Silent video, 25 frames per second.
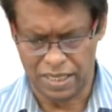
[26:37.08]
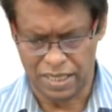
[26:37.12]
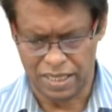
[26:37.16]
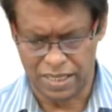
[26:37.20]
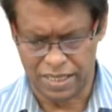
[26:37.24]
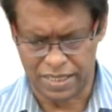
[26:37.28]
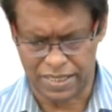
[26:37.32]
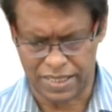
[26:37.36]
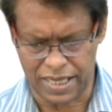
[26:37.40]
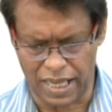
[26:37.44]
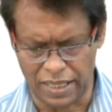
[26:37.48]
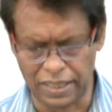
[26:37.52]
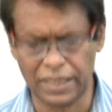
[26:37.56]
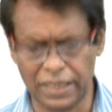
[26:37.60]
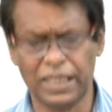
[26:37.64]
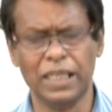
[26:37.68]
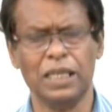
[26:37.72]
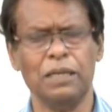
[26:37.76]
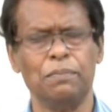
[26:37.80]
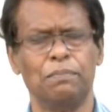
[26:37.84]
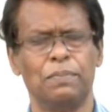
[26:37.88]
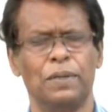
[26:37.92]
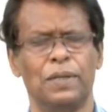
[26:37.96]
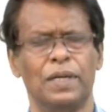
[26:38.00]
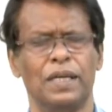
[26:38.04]

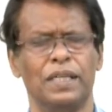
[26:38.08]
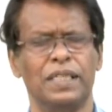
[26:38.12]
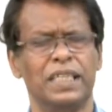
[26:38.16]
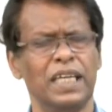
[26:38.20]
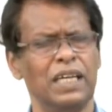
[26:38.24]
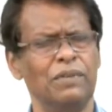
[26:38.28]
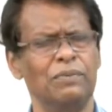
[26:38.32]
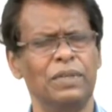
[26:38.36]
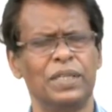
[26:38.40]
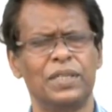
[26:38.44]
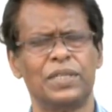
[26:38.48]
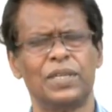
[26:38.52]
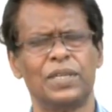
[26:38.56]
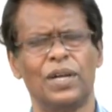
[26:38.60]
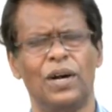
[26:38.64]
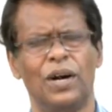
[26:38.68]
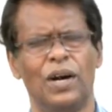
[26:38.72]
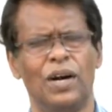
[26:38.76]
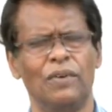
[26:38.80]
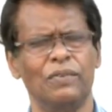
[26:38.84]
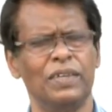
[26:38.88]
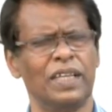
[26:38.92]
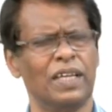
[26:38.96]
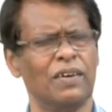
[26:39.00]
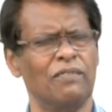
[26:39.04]
Sandeep David
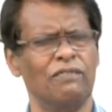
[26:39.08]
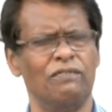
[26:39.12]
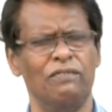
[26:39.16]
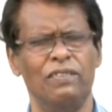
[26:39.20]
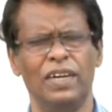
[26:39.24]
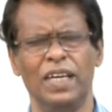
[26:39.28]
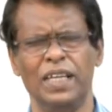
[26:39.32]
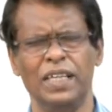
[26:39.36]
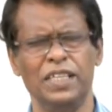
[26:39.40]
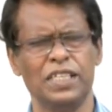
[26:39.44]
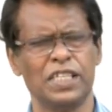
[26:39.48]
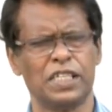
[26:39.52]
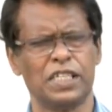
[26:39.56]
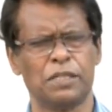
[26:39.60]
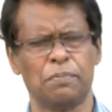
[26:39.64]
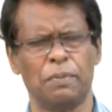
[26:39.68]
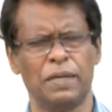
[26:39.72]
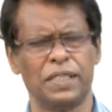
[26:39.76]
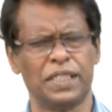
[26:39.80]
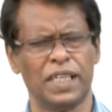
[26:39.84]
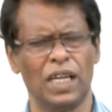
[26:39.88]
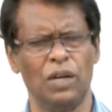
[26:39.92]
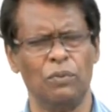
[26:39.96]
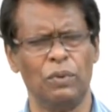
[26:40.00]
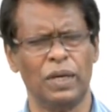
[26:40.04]
Rao in a very
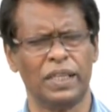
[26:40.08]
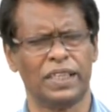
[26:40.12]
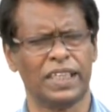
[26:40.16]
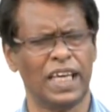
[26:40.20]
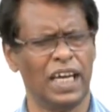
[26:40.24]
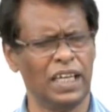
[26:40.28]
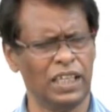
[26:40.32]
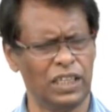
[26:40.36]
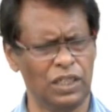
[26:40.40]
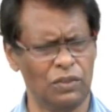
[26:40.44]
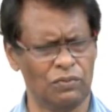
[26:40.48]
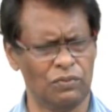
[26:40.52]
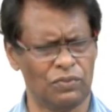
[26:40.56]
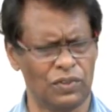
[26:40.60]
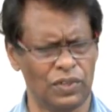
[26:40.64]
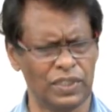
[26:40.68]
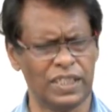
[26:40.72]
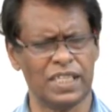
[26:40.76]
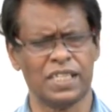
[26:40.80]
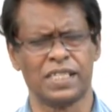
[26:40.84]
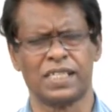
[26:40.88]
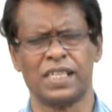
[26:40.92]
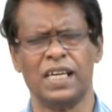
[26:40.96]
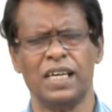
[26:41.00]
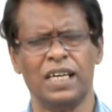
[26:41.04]
special way. Thank you for
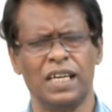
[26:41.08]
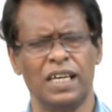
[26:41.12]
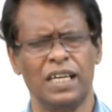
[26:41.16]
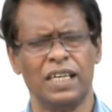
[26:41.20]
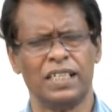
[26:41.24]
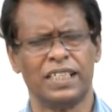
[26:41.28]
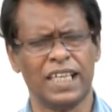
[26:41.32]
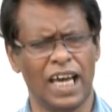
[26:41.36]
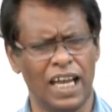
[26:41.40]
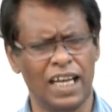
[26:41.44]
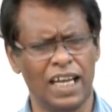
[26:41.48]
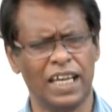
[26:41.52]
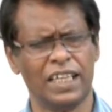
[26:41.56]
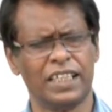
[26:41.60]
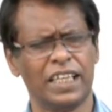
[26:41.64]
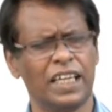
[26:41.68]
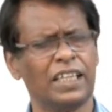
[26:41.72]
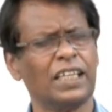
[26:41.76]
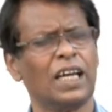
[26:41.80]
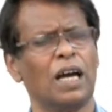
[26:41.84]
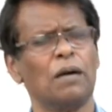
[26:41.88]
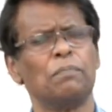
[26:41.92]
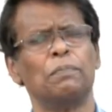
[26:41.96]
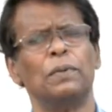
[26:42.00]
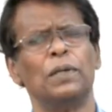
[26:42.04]
this
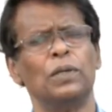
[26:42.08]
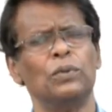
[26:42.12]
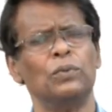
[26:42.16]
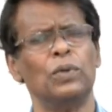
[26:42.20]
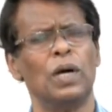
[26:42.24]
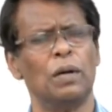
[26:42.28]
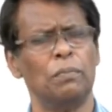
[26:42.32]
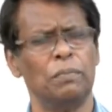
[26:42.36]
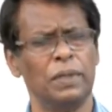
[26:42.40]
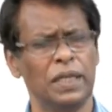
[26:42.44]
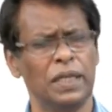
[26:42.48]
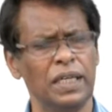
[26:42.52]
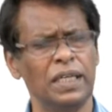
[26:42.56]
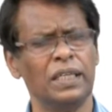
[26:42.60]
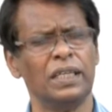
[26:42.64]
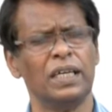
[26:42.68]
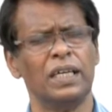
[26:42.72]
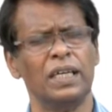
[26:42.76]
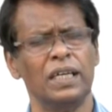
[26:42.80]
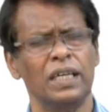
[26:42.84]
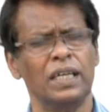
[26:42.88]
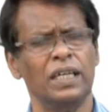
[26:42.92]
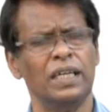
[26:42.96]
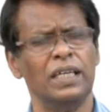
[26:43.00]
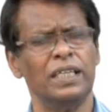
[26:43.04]
talented couple who have
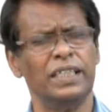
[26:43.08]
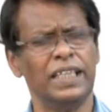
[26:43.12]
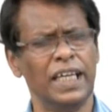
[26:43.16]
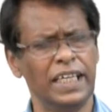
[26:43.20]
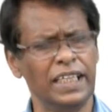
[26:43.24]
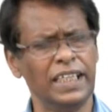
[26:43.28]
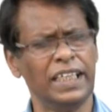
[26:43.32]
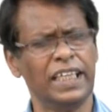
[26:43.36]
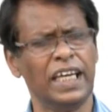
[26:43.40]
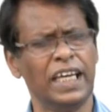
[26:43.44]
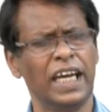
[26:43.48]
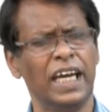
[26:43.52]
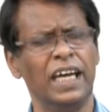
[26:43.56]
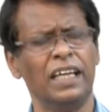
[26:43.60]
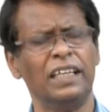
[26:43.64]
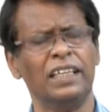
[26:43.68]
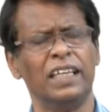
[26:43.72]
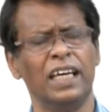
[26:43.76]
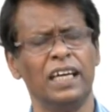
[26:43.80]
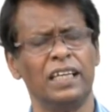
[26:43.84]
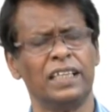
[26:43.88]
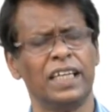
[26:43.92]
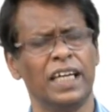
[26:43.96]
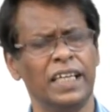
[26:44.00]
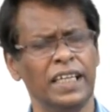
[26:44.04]
been
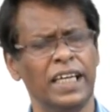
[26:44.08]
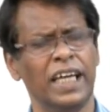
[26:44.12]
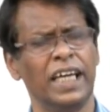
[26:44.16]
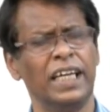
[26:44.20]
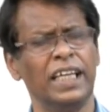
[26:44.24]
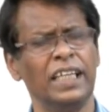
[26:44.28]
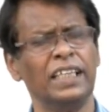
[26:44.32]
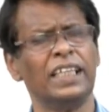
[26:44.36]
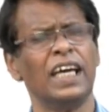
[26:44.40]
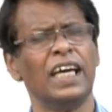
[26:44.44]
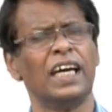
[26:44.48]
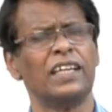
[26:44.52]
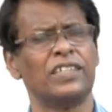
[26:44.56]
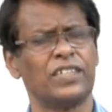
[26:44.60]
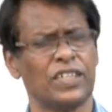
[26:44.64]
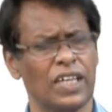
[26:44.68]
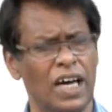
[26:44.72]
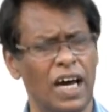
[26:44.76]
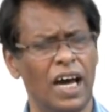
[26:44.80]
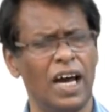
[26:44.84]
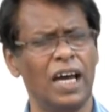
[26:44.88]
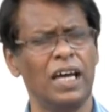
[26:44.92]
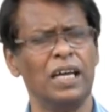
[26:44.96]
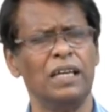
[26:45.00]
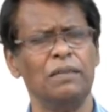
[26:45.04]
dedicating their
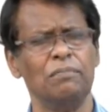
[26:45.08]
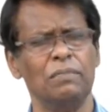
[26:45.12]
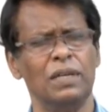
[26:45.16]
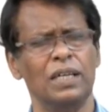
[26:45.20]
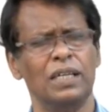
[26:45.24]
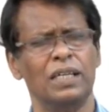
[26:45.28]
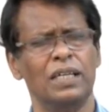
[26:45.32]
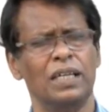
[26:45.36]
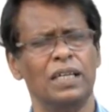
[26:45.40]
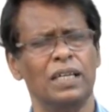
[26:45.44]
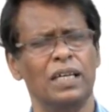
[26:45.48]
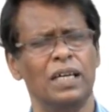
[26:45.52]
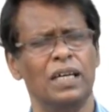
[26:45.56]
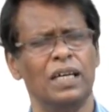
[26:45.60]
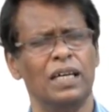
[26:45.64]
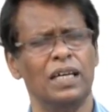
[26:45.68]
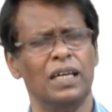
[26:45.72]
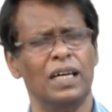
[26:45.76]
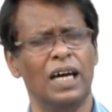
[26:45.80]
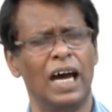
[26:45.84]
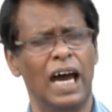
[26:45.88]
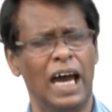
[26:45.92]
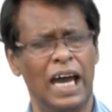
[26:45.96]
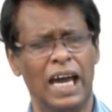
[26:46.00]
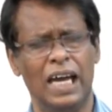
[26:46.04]
time
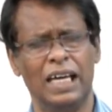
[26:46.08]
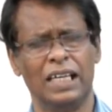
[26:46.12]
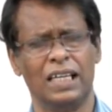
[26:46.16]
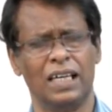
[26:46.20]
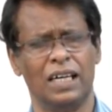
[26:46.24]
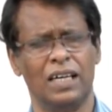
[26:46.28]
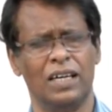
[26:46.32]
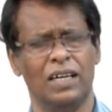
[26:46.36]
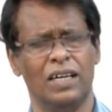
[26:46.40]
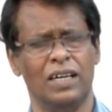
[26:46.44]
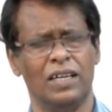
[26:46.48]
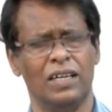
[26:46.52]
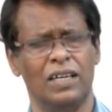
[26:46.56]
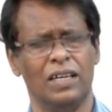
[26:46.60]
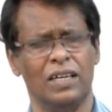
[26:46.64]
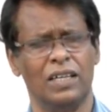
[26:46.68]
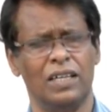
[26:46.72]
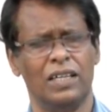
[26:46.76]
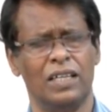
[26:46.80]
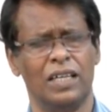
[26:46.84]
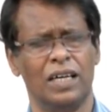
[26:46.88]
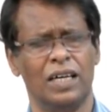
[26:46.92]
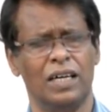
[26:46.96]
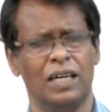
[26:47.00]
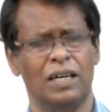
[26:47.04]
and
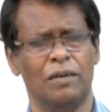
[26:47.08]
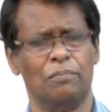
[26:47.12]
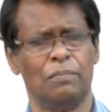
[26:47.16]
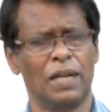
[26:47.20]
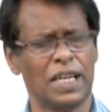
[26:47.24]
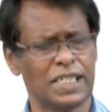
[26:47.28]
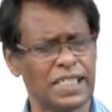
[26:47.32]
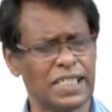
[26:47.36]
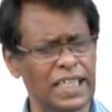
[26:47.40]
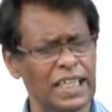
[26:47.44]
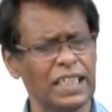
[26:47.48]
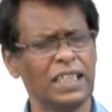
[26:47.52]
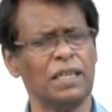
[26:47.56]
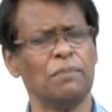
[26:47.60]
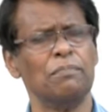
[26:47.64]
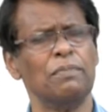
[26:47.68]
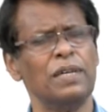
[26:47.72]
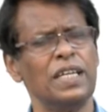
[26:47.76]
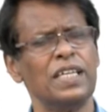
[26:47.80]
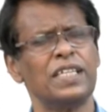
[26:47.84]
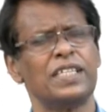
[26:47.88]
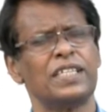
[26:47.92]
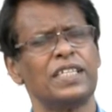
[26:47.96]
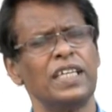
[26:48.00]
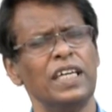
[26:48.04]
the blessing the
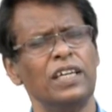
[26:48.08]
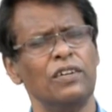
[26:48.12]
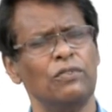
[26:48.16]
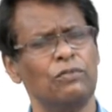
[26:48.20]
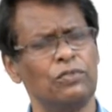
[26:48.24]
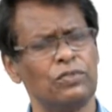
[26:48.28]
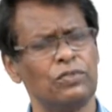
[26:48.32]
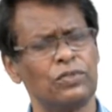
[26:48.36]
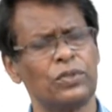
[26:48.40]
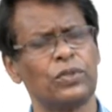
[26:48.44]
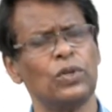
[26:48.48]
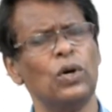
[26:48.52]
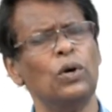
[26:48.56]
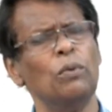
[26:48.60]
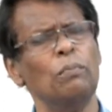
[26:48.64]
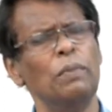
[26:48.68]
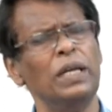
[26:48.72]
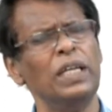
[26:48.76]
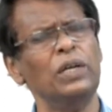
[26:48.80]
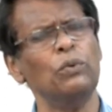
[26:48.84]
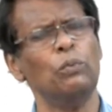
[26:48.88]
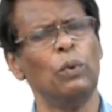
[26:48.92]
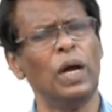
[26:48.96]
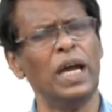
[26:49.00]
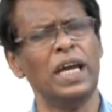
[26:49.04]
ministry in so
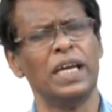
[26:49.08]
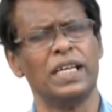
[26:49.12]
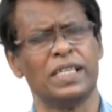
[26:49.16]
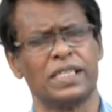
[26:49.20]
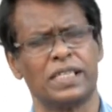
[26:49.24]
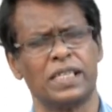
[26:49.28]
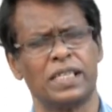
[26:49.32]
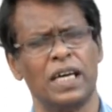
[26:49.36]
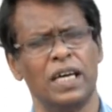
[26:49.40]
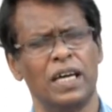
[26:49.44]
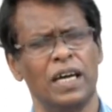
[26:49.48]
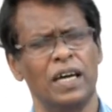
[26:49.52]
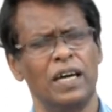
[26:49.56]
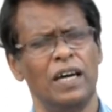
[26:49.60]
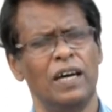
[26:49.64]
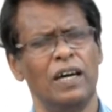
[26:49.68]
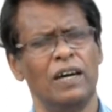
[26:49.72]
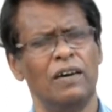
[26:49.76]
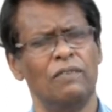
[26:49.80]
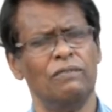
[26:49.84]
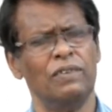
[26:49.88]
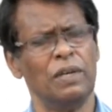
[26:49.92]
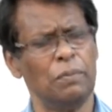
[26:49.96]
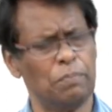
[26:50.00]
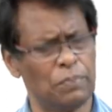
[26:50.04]
many ways.
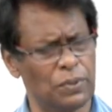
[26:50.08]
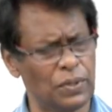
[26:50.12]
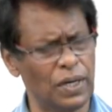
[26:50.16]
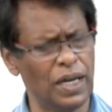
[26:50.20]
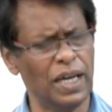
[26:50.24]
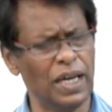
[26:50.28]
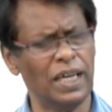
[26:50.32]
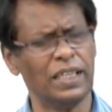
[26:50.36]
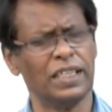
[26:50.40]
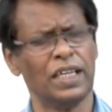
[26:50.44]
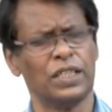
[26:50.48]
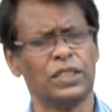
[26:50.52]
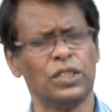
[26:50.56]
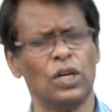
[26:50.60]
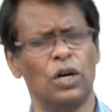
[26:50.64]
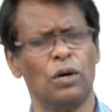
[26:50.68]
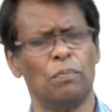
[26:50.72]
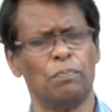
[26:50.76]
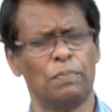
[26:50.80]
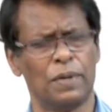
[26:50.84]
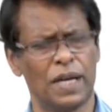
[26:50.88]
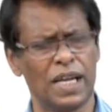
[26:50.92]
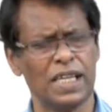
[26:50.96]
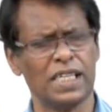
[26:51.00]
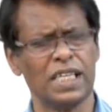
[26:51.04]
We pray that your
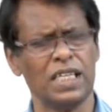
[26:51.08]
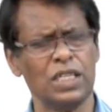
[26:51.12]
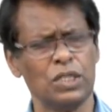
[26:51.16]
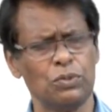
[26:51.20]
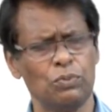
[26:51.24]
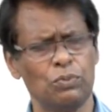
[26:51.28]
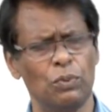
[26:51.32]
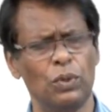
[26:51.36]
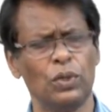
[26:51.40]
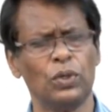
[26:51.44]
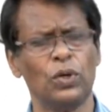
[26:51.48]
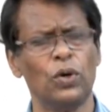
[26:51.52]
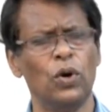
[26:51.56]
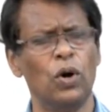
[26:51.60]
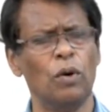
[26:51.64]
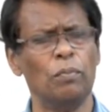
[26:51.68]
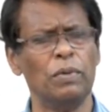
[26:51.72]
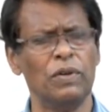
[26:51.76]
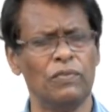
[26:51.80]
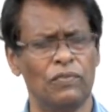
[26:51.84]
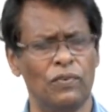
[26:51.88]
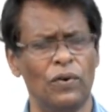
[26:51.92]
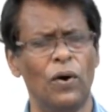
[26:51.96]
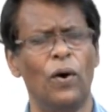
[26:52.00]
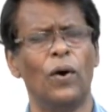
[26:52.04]
presence would go
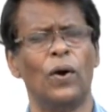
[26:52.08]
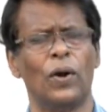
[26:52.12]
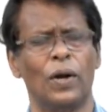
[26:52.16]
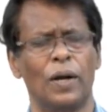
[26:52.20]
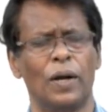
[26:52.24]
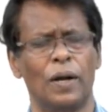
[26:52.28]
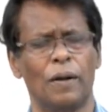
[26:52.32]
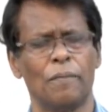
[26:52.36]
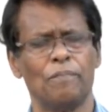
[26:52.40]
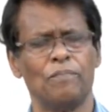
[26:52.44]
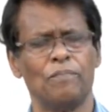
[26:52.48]
before